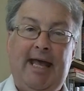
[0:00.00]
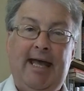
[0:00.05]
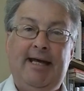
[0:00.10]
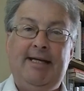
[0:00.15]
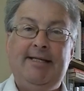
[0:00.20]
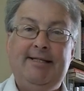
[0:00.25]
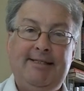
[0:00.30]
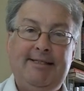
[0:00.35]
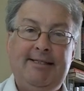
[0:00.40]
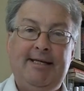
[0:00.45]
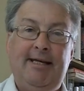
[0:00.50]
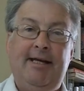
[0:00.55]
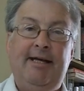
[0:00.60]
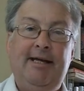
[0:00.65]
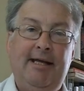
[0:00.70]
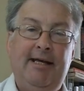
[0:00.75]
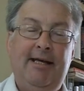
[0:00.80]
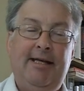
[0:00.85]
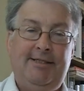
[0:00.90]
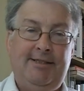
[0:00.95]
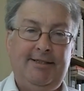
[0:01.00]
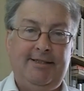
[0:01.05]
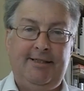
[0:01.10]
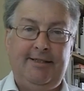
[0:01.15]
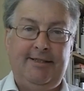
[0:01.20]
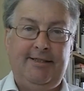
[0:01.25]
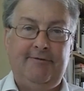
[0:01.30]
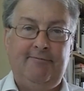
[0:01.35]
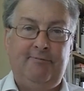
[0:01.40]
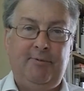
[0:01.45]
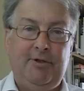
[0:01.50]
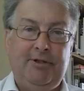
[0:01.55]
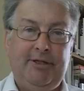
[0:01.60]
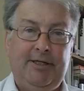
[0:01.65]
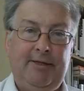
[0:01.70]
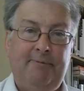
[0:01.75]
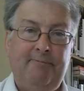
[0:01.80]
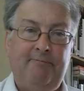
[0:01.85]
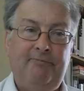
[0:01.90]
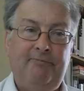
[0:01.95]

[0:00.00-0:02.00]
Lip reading: as a legislative body.